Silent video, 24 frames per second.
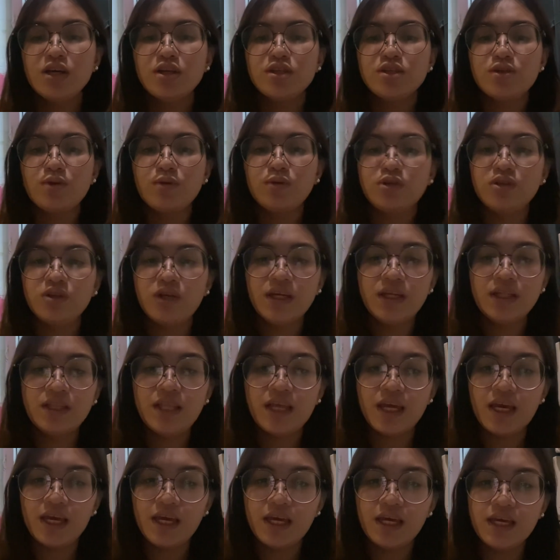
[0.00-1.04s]
So,
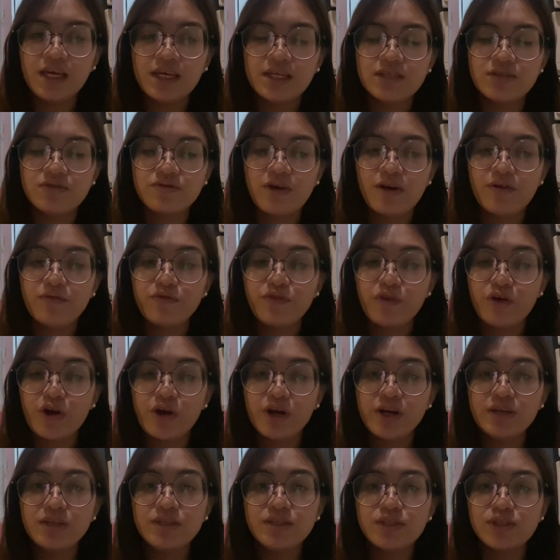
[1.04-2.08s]
trading
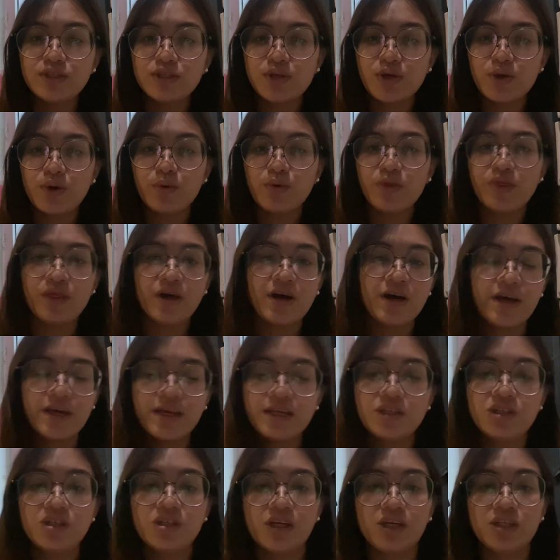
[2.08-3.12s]
refers to the
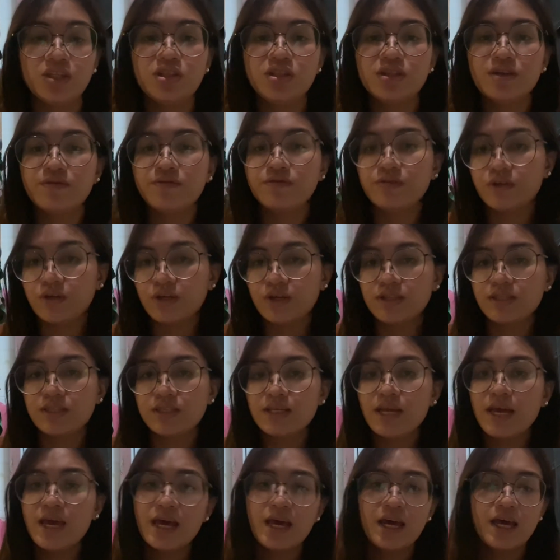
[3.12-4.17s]
exchange of
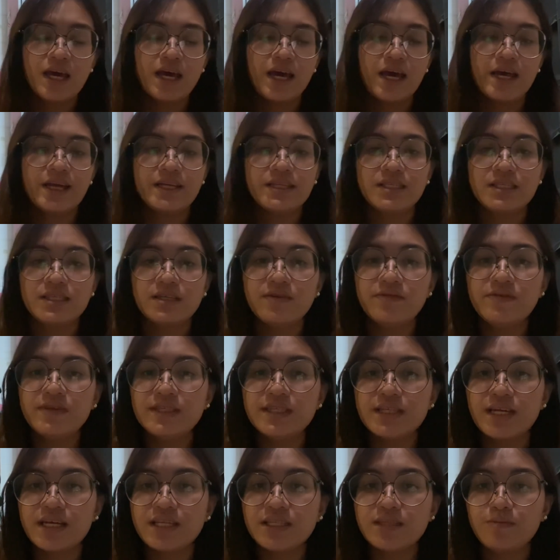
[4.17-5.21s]
goods and
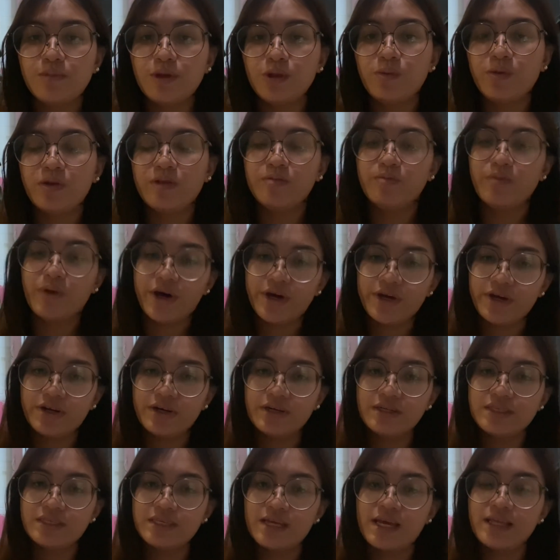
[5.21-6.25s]
services between
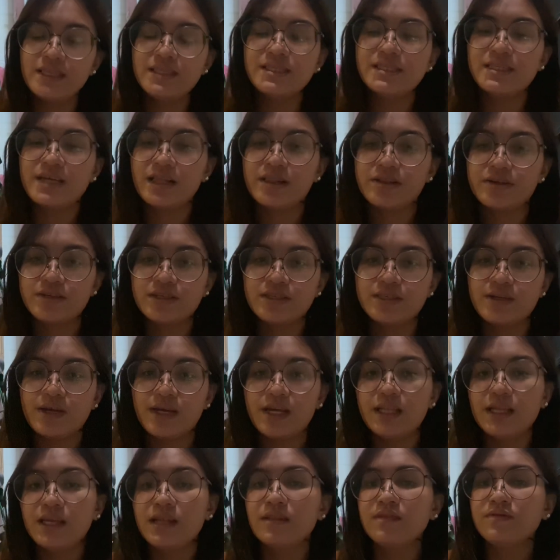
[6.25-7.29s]
buyers and sellers. So,
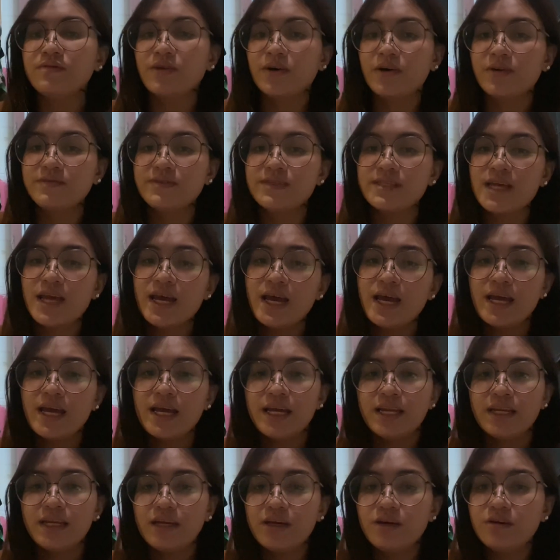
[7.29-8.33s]
it involves
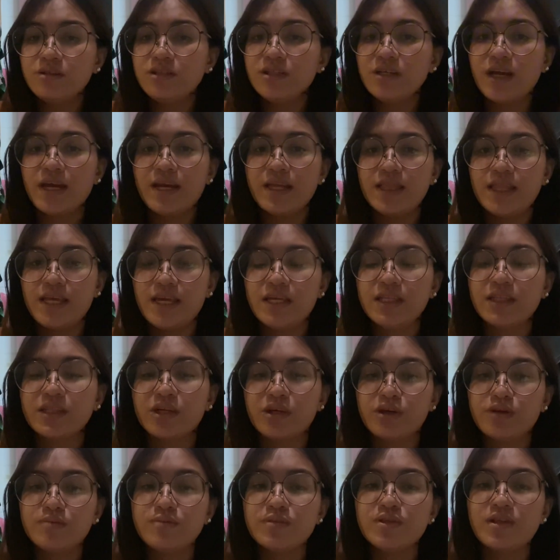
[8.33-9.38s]
negotiating
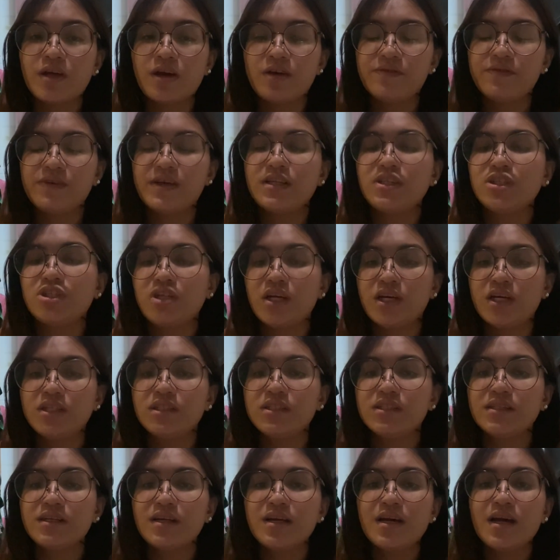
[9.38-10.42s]
terms of
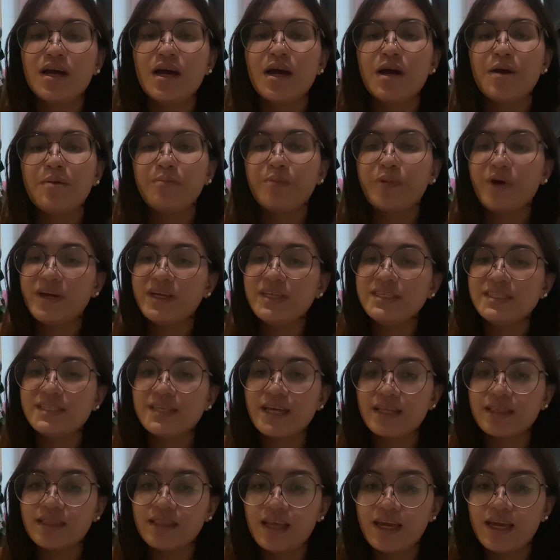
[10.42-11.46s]
exchange, price
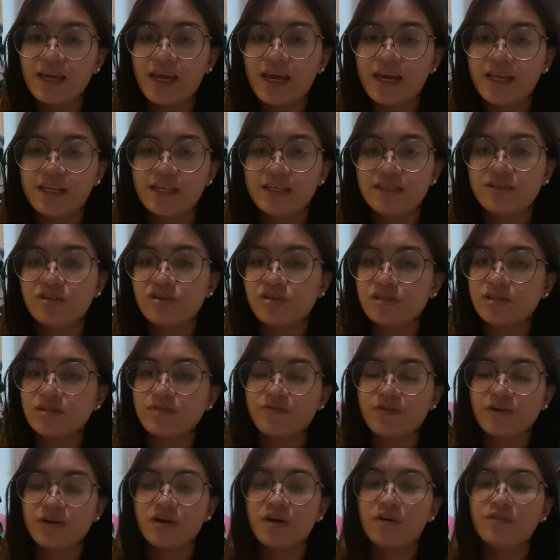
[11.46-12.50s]
setting, and the
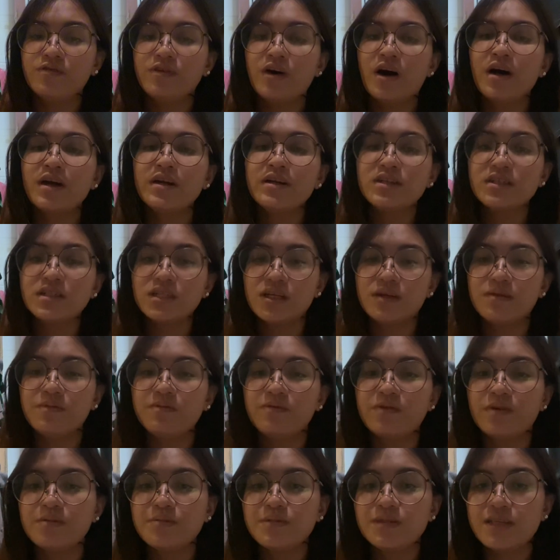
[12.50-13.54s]
transfer of ownership
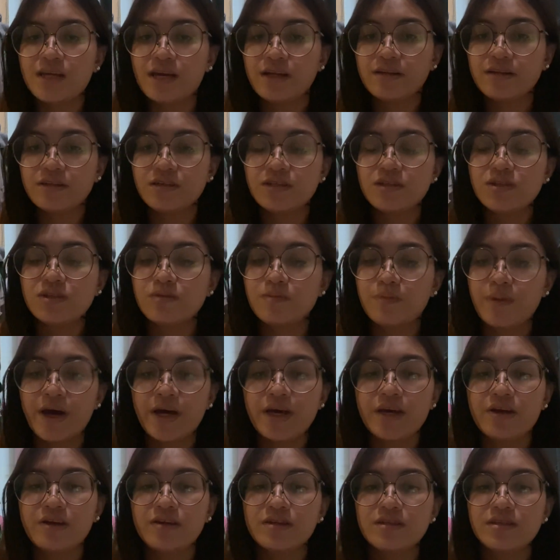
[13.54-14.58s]
from sellers to
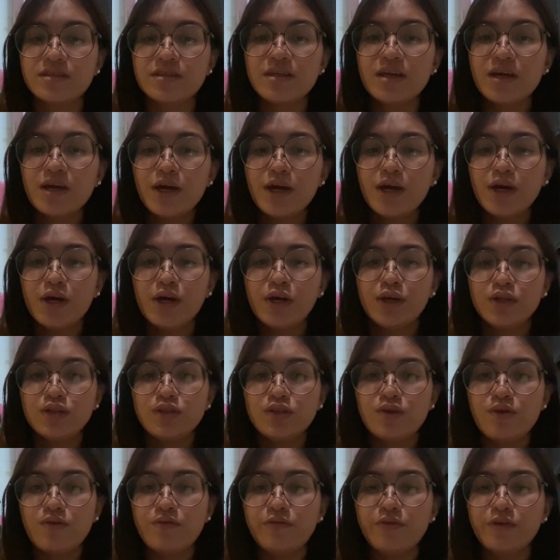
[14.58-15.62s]
buyers.
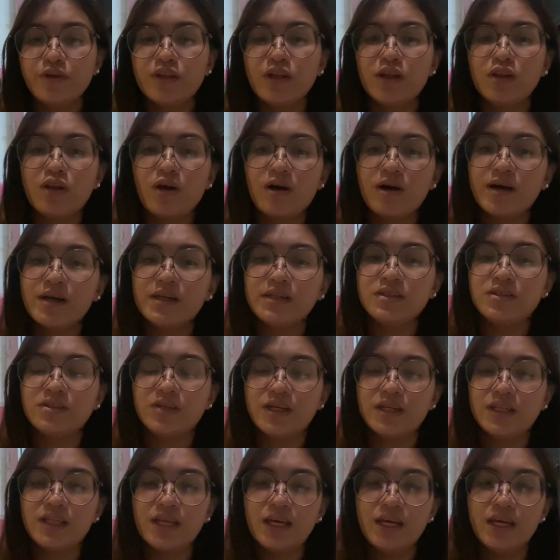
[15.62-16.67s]
So for the local
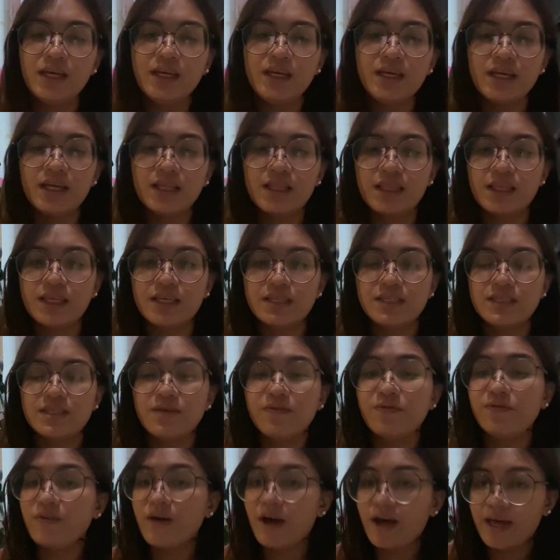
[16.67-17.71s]
trading, it is
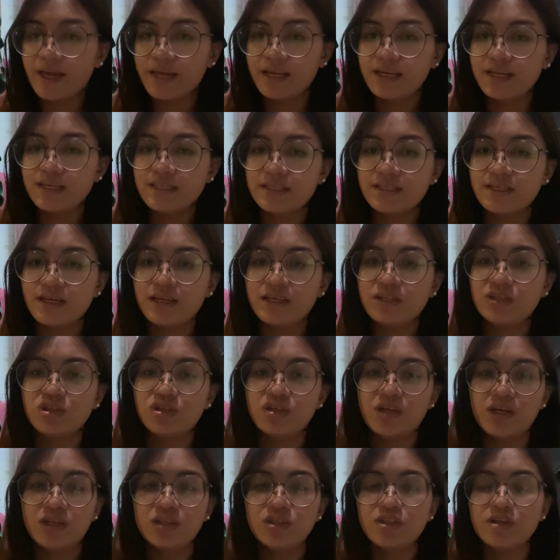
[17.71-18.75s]
defined as the
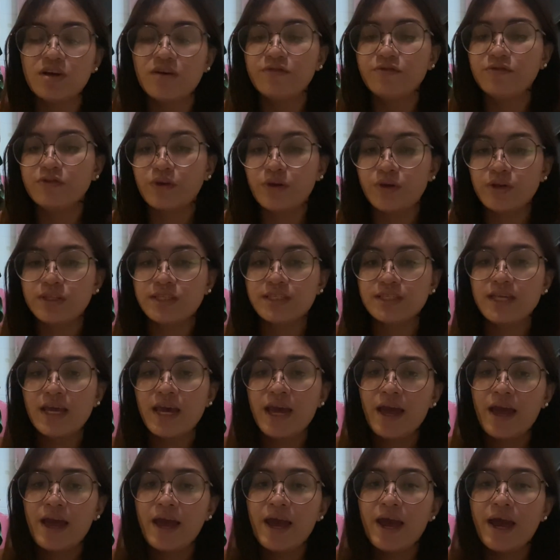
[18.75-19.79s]
exchange of goods
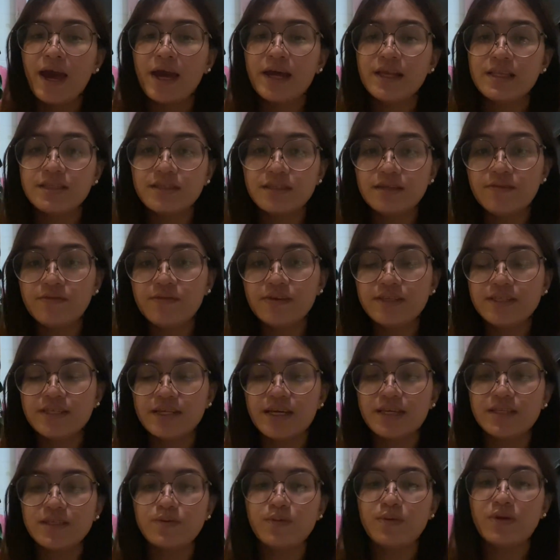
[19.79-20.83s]
and
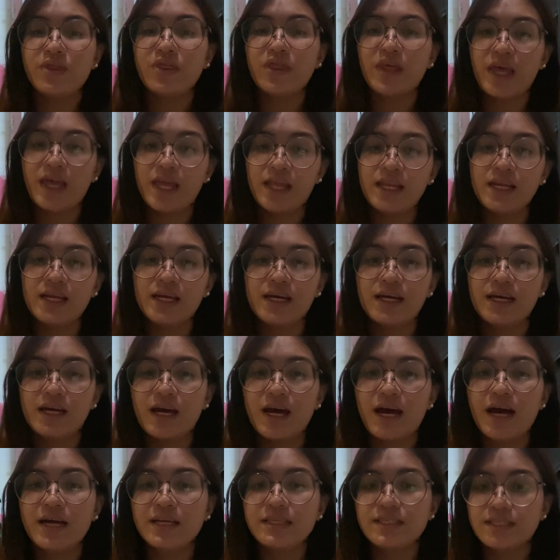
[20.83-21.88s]
services within
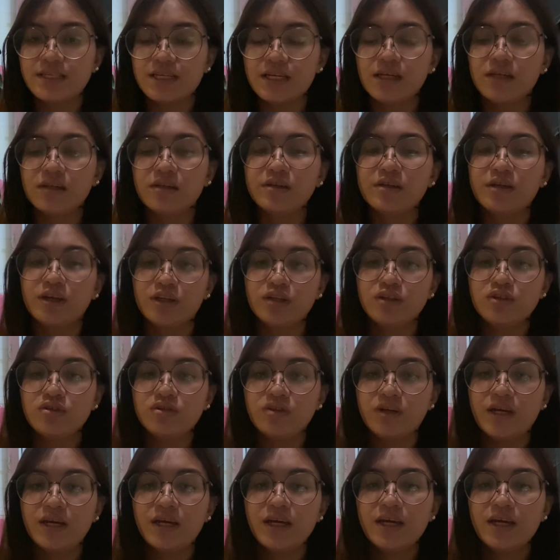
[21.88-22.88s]
a single country.